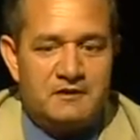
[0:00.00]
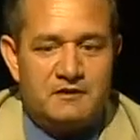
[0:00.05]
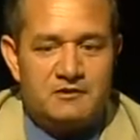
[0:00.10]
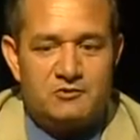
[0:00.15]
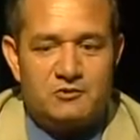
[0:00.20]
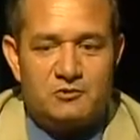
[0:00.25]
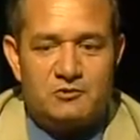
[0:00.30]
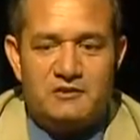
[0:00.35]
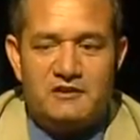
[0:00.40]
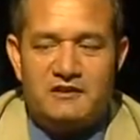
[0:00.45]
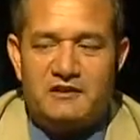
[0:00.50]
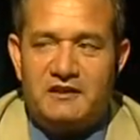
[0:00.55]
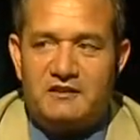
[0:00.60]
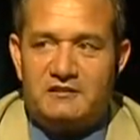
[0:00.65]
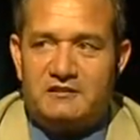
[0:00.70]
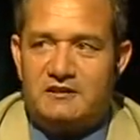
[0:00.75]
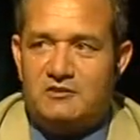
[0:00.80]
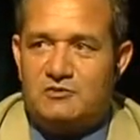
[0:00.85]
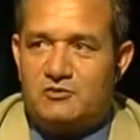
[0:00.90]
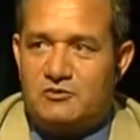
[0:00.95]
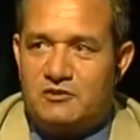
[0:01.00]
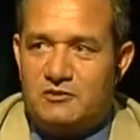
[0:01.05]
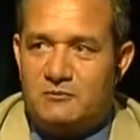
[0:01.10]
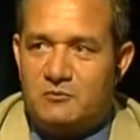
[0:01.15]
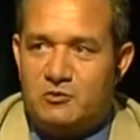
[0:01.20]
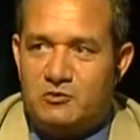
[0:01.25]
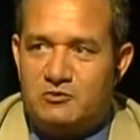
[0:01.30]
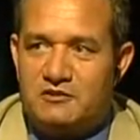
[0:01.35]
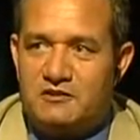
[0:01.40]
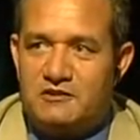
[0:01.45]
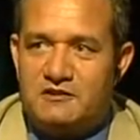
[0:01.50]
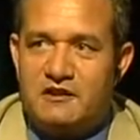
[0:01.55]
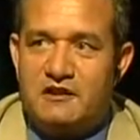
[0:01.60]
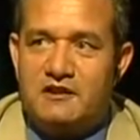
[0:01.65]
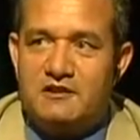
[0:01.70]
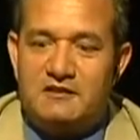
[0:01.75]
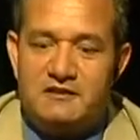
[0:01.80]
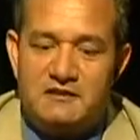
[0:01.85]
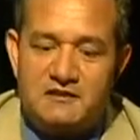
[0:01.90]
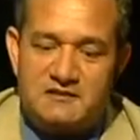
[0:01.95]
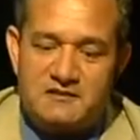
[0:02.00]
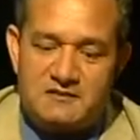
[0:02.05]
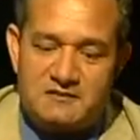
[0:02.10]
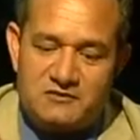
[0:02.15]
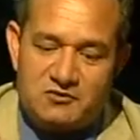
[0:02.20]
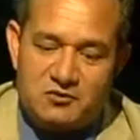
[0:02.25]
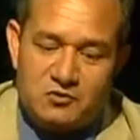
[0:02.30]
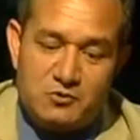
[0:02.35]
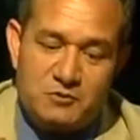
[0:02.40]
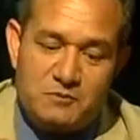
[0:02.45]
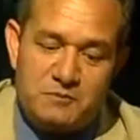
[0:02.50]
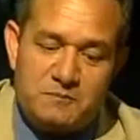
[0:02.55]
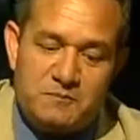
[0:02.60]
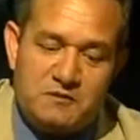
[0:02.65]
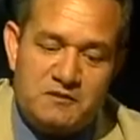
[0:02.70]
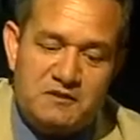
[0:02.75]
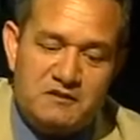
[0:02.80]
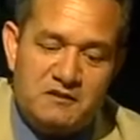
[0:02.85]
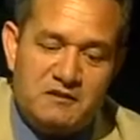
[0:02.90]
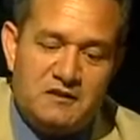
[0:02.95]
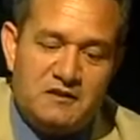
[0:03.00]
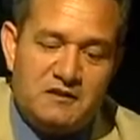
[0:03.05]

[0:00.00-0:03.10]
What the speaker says: So they add also some water, and it should be